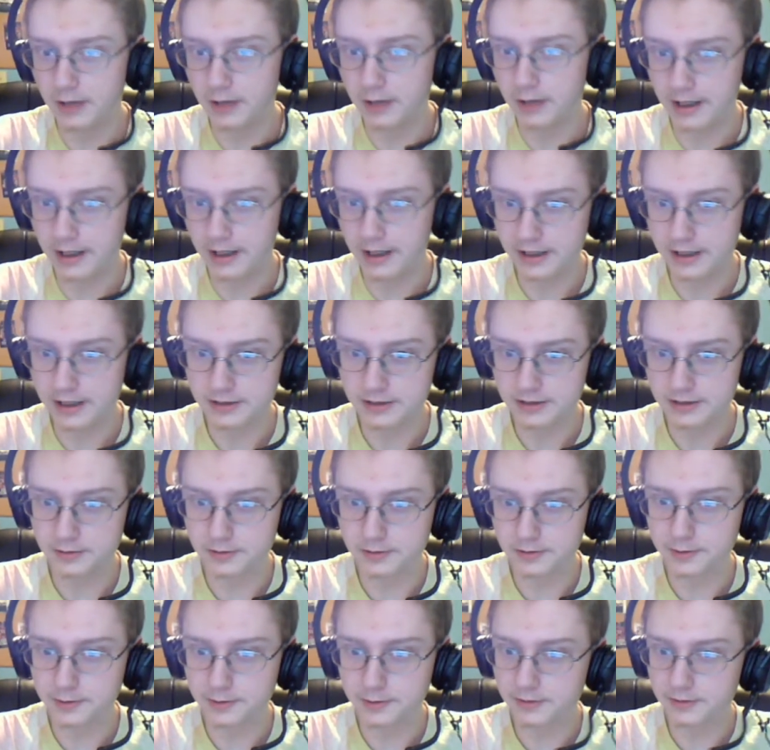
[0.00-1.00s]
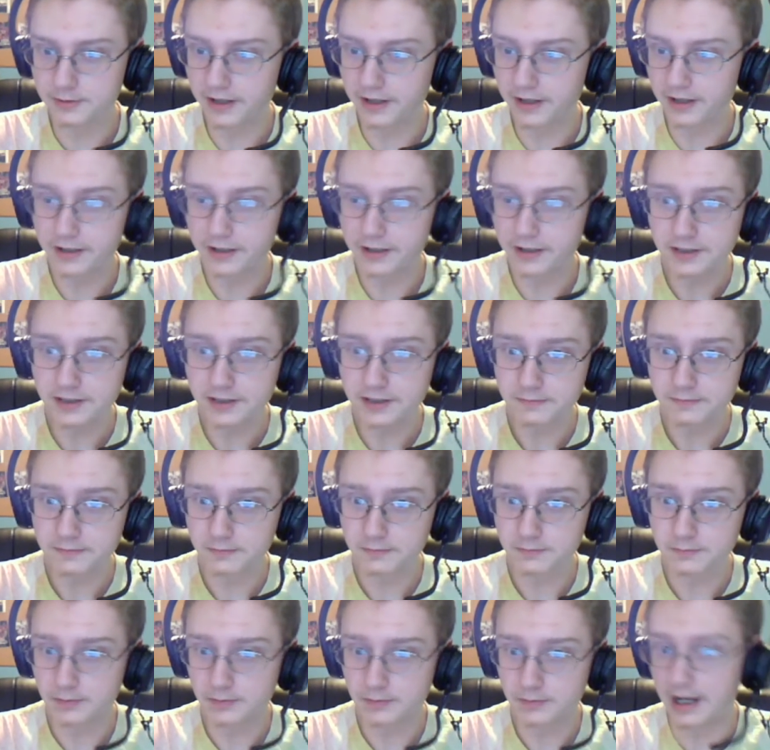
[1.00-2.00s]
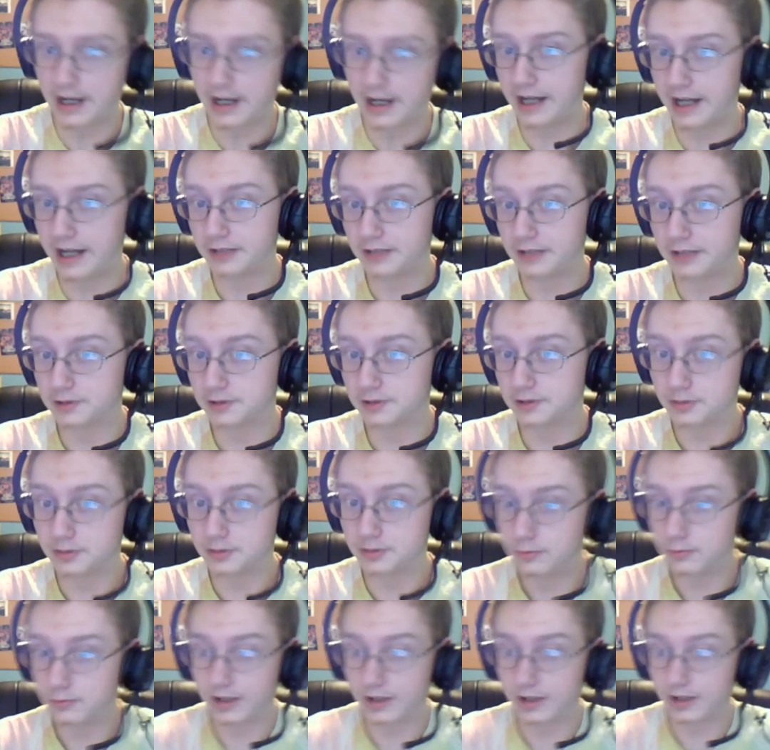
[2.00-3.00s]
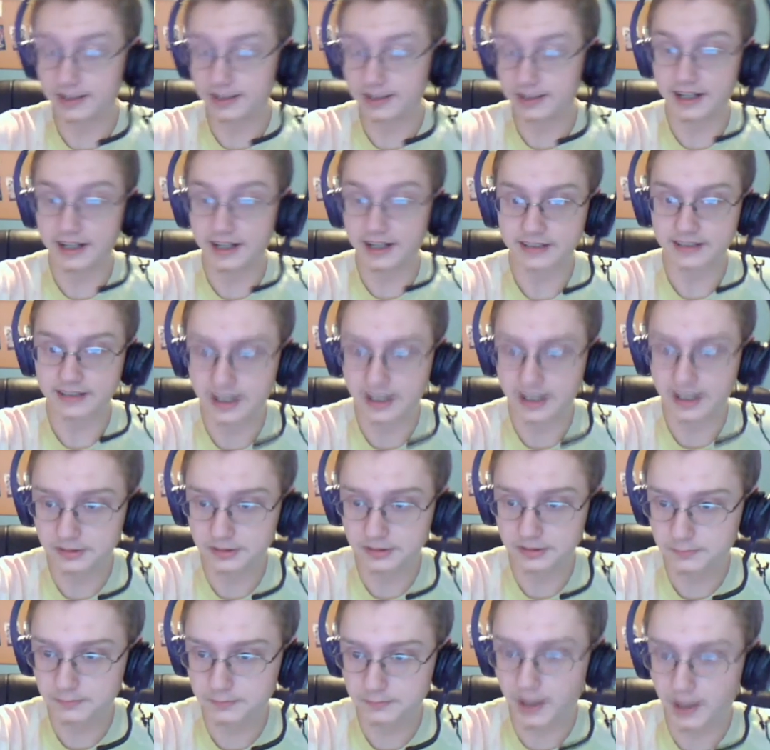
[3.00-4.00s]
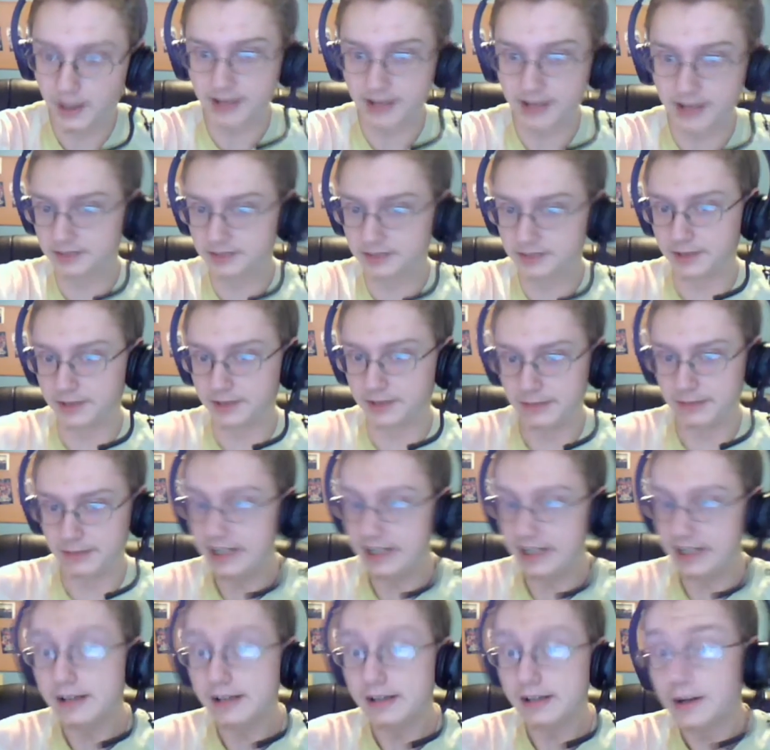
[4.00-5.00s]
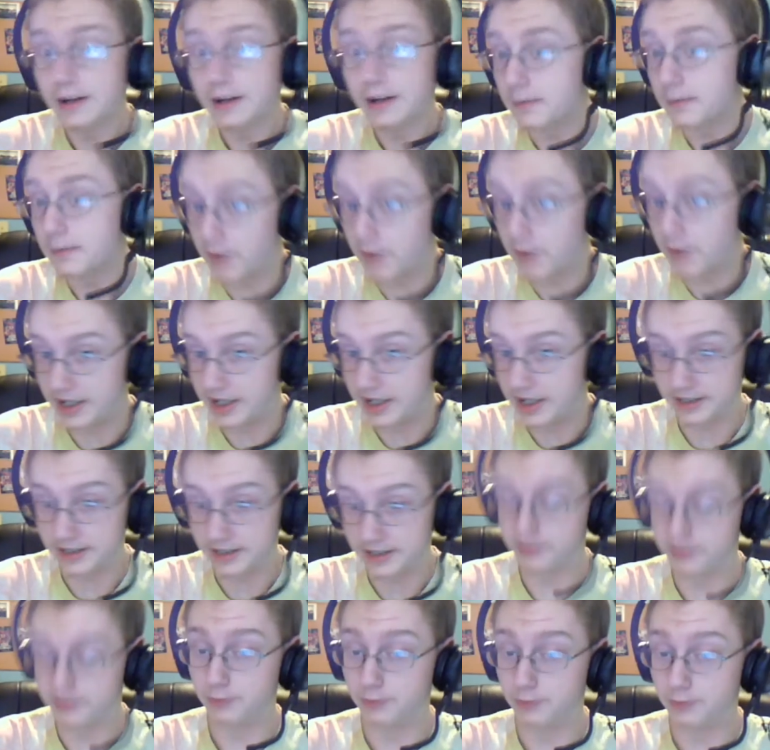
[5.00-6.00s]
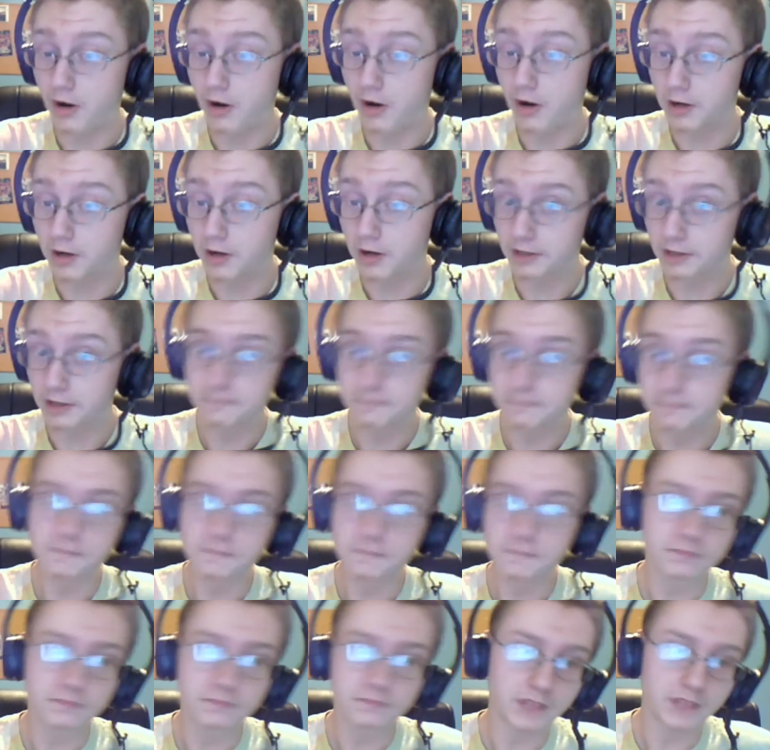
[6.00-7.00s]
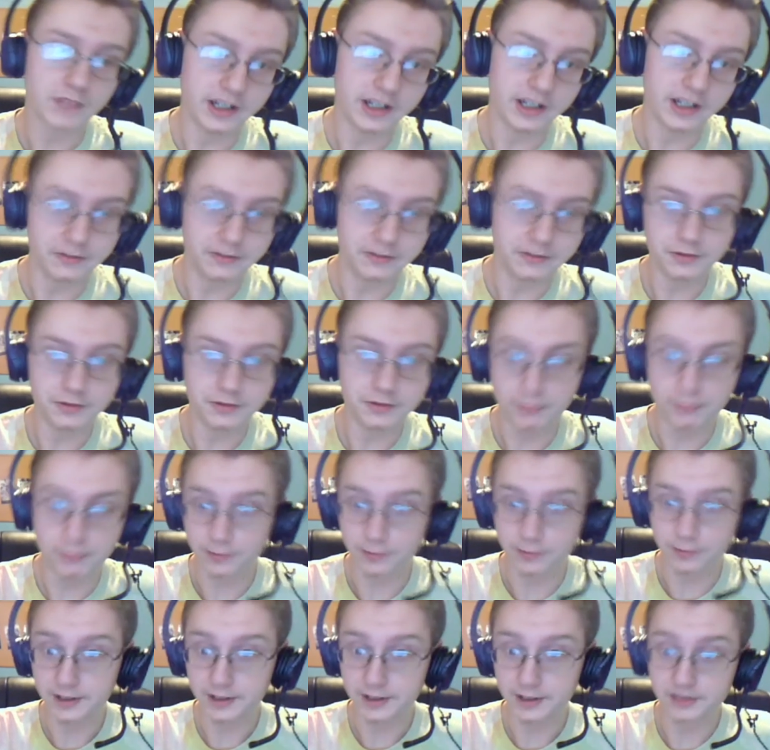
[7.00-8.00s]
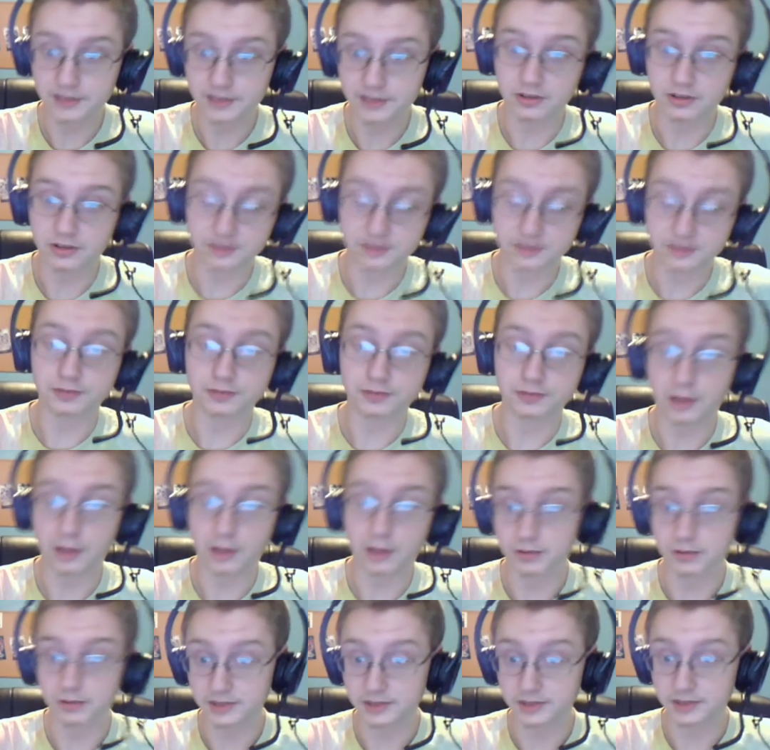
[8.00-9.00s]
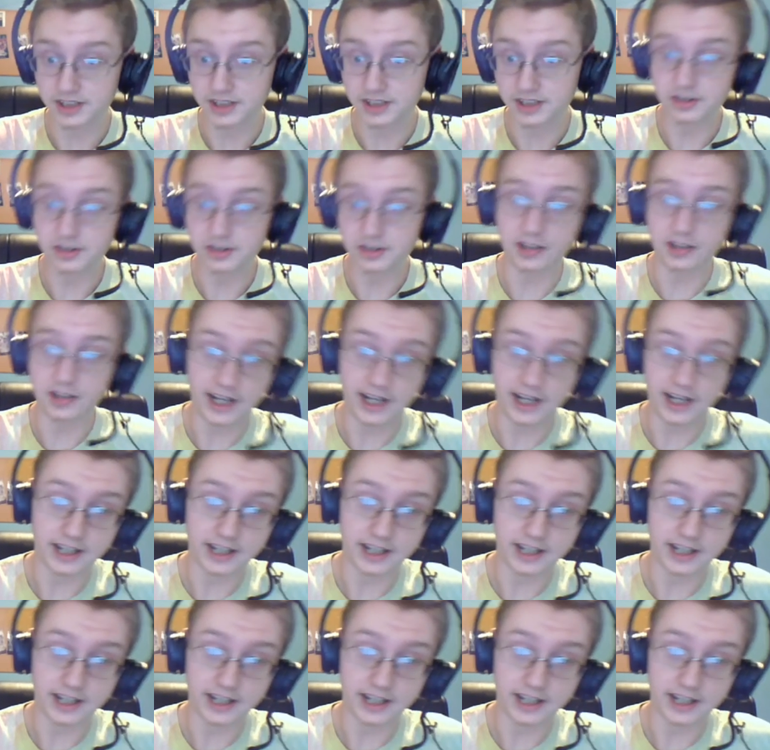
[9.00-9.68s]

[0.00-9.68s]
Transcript: tuner variant, I don't know what deck that could possibly be, but if you are, if you break and draw into a polymerization and